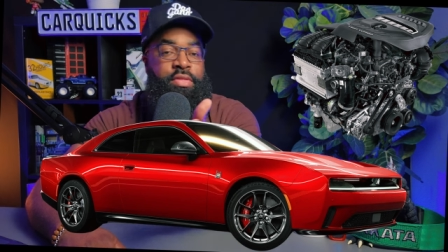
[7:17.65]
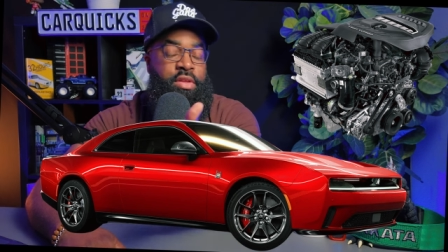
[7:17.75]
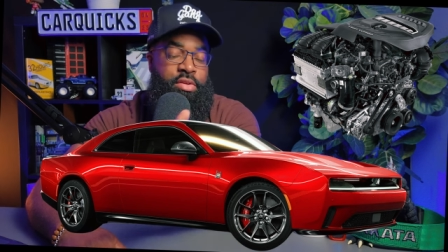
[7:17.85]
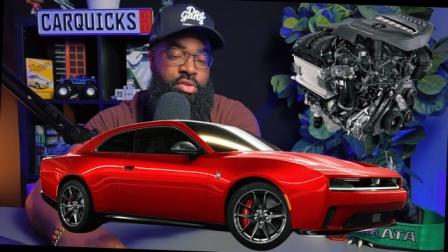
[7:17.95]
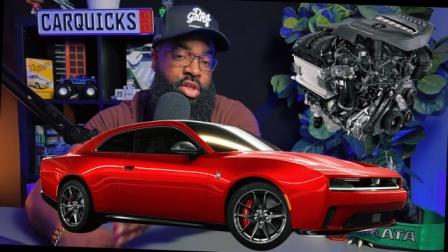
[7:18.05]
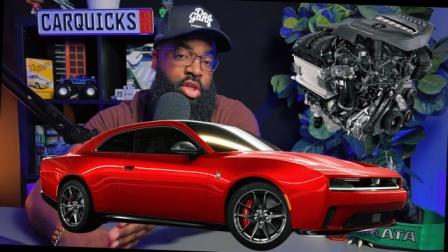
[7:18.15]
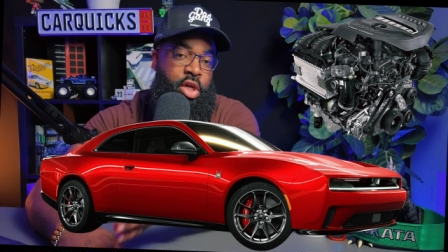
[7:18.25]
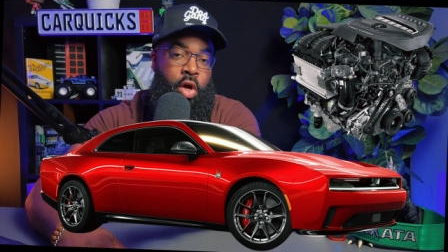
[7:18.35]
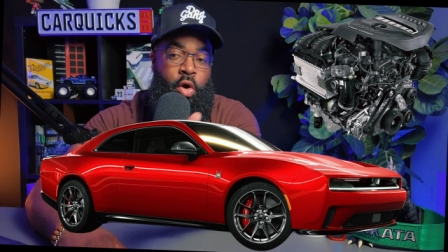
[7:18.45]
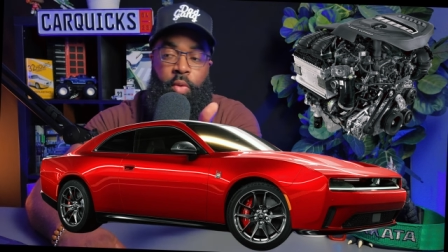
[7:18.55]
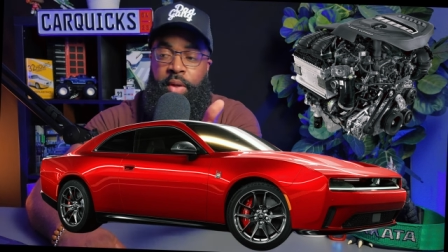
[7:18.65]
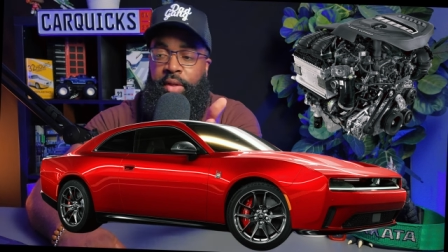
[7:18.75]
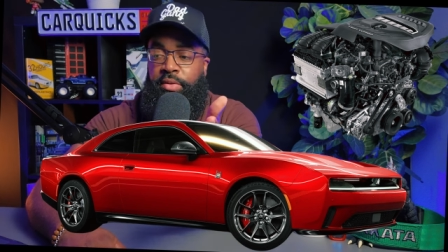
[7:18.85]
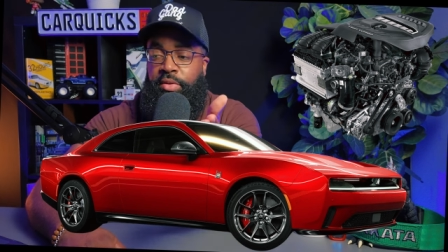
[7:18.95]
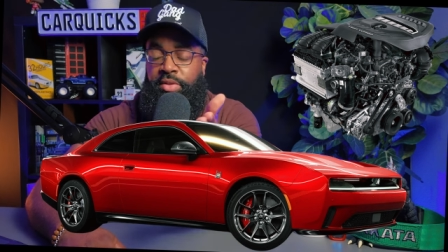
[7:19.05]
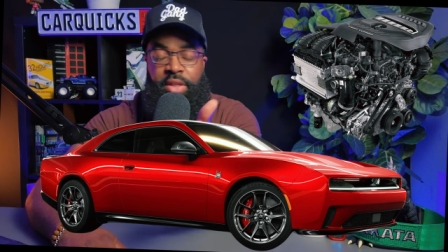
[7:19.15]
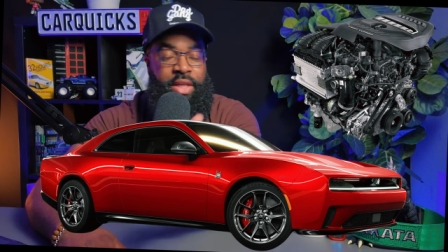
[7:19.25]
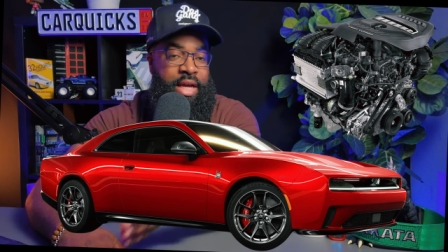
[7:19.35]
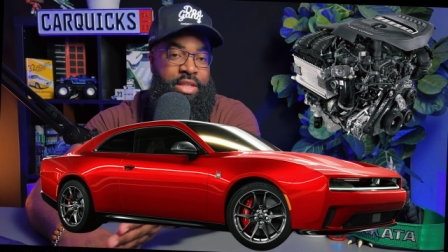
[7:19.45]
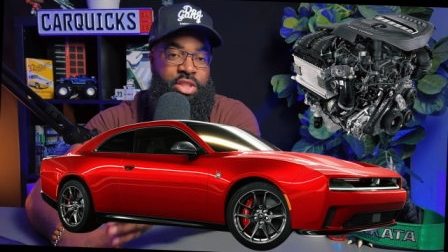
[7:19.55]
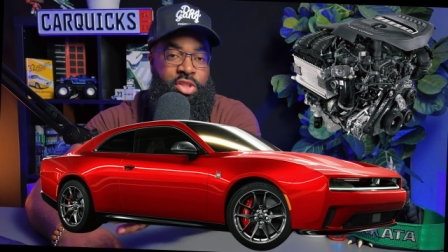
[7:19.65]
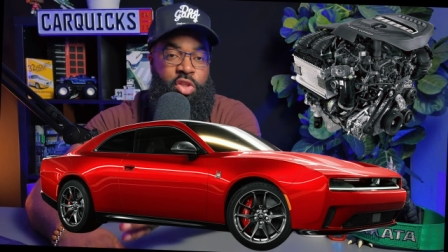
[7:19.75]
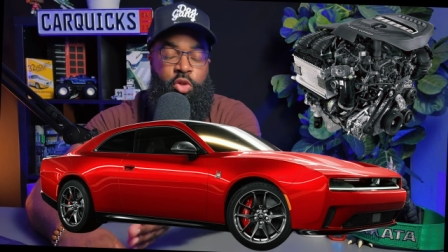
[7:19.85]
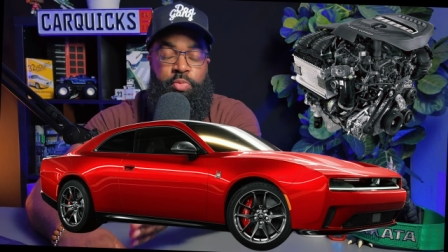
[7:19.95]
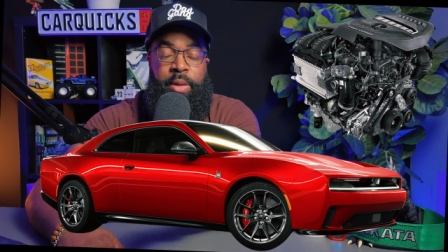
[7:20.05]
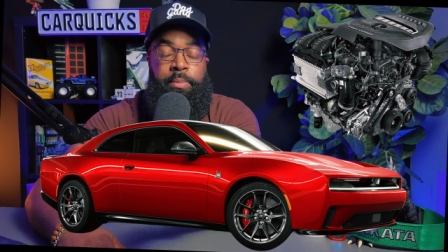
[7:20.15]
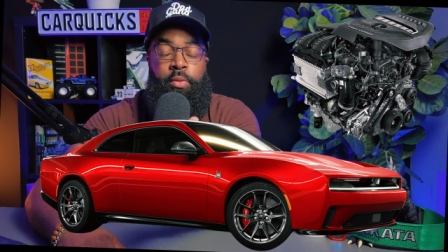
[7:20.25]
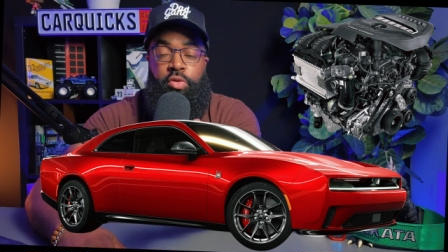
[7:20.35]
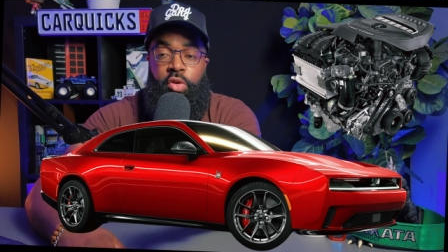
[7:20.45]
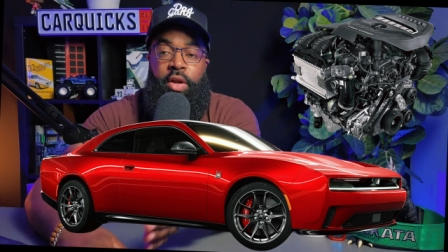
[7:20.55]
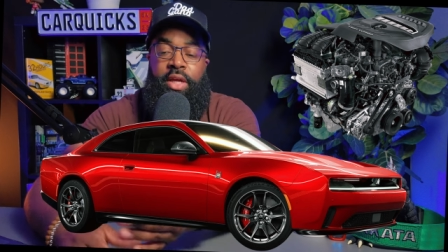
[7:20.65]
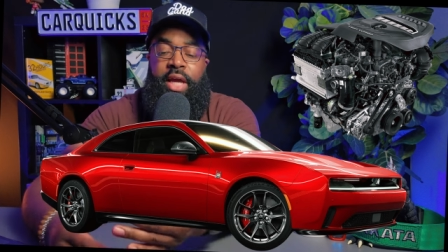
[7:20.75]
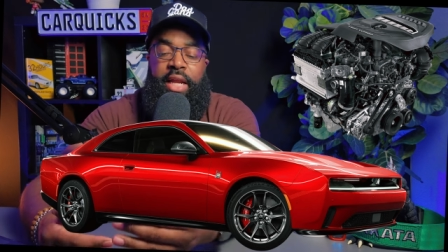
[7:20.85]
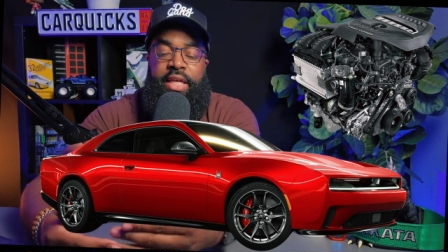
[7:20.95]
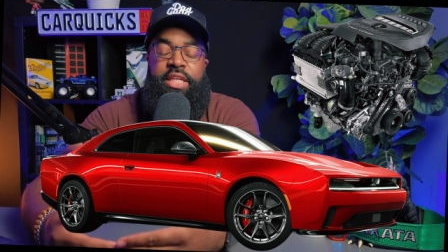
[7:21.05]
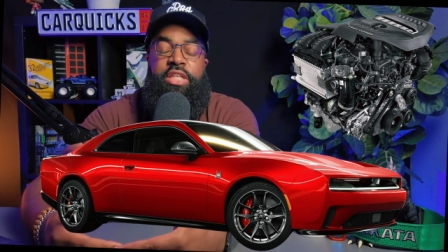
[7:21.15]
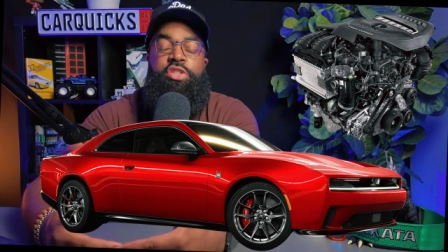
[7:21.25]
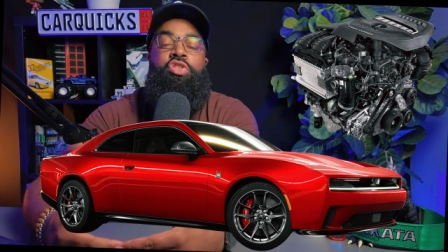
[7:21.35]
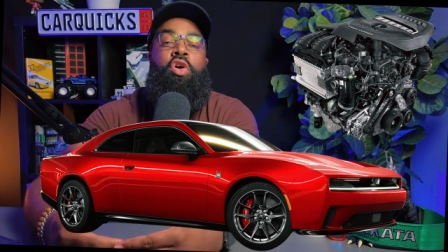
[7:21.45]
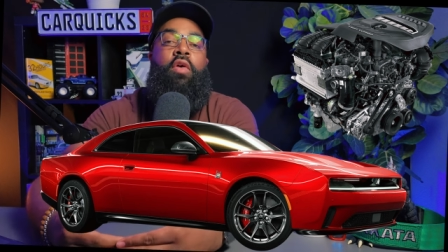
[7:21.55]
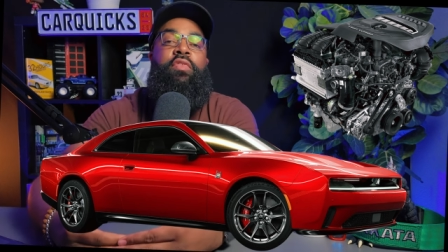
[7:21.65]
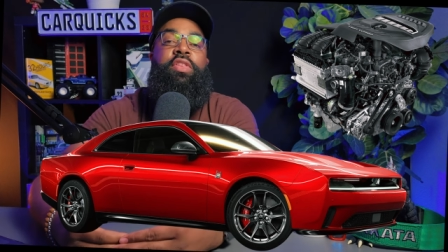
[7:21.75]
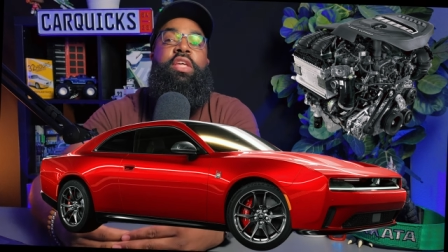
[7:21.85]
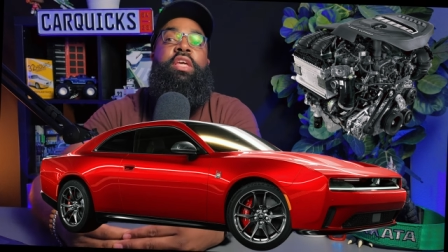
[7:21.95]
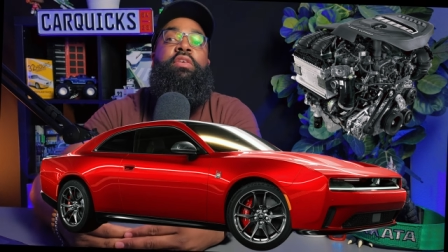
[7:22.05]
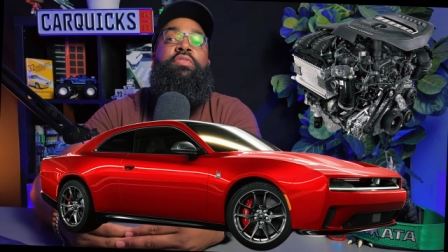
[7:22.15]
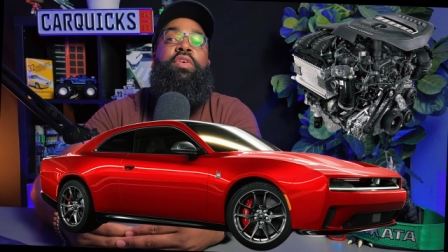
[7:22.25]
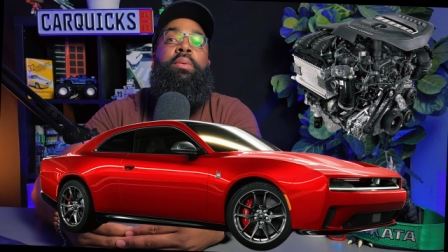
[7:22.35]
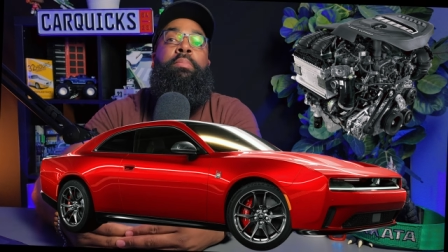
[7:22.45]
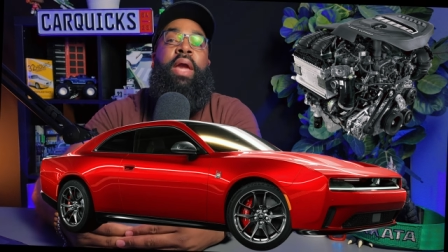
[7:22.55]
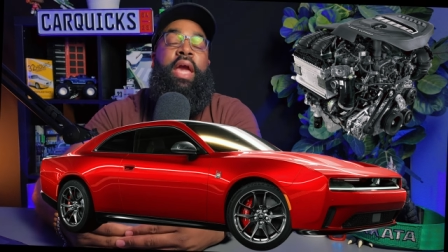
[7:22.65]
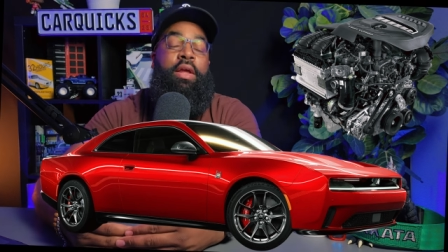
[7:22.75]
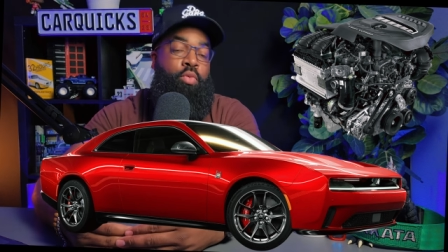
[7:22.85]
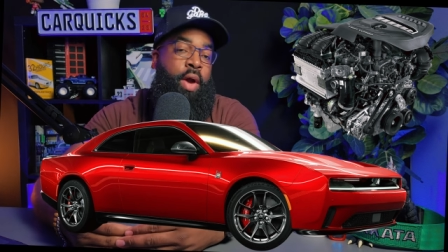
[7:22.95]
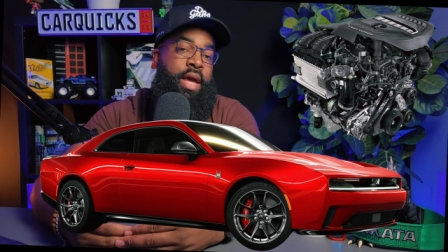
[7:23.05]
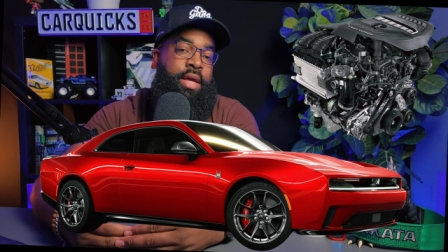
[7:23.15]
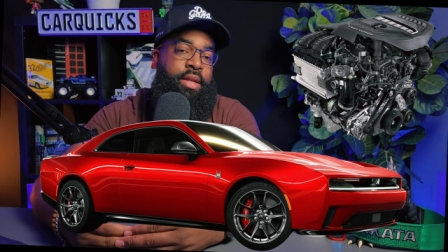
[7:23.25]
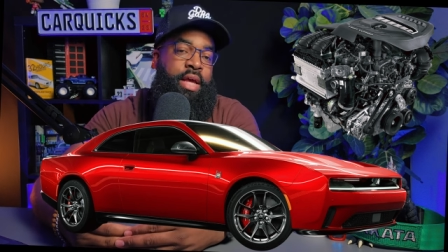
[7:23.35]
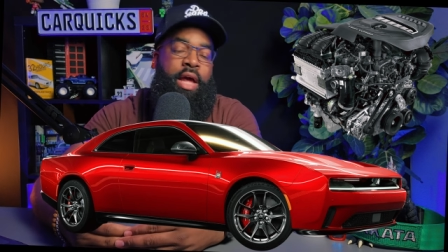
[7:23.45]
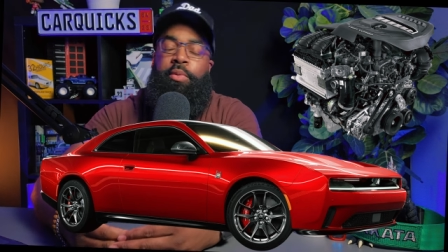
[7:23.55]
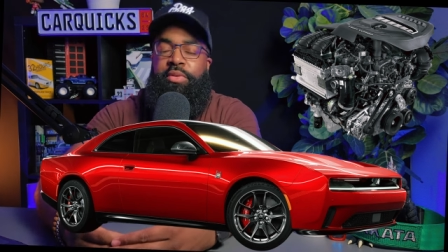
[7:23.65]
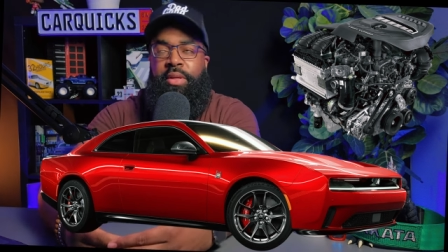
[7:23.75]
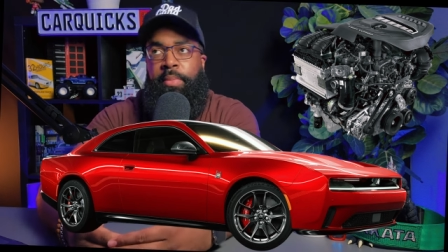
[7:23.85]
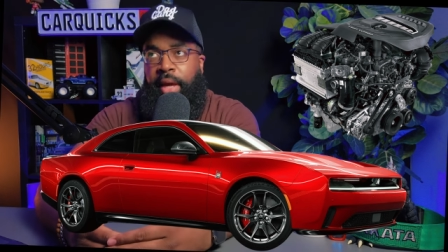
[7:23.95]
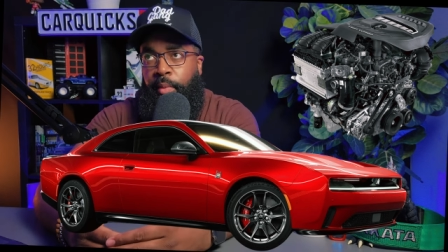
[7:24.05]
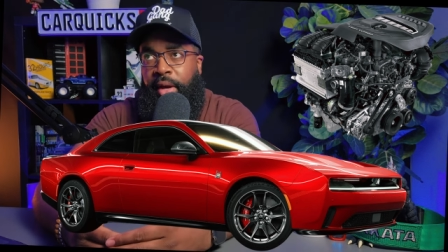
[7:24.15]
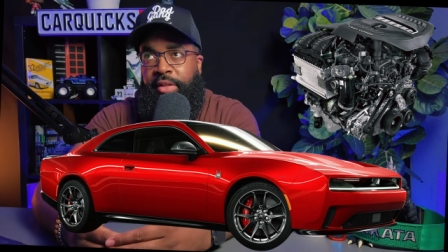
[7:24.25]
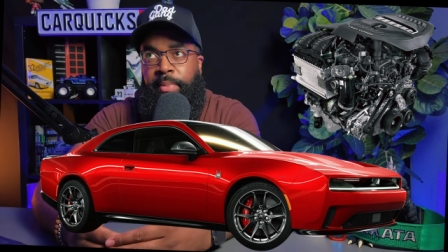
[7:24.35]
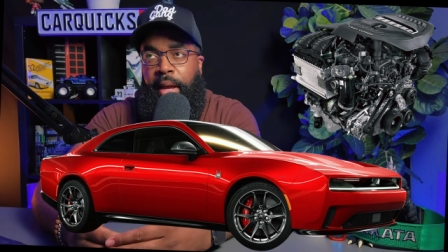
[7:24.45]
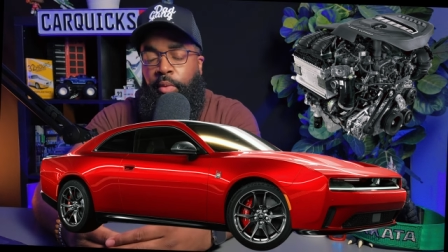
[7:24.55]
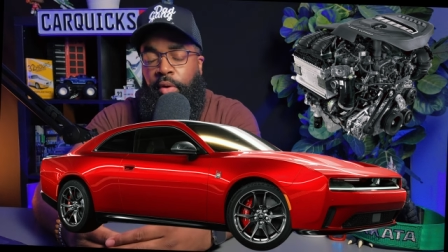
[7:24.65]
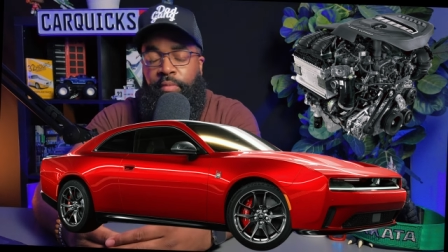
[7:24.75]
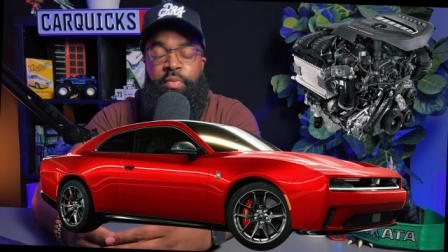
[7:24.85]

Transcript: the C E O and Stellantis and those people started kind of easing off of the E V bandwagon. I don't want to say bandwagon, that's a bad word.